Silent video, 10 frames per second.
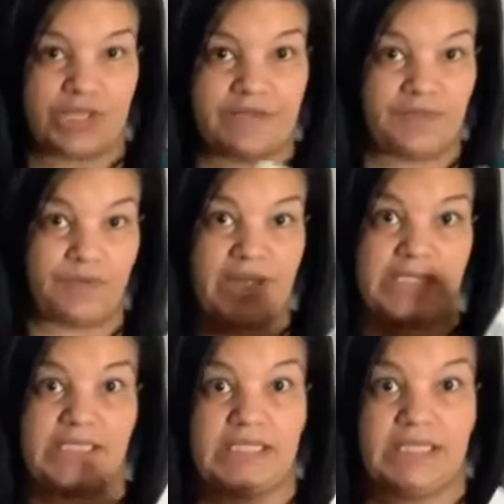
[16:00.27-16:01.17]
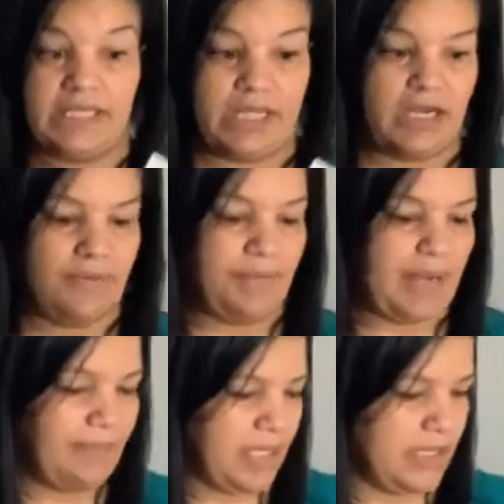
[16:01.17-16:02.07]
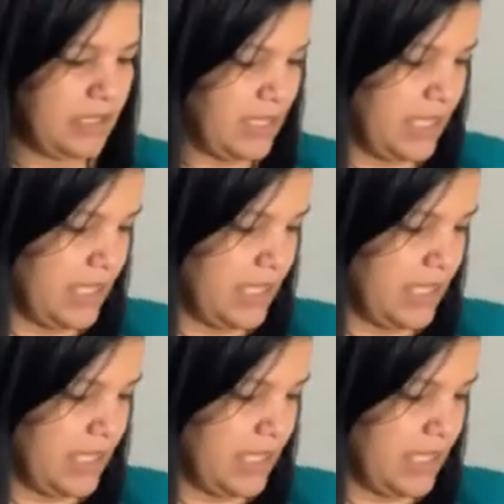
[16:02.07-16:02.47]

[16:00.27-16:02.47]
of the resin in there, but I'm gonna color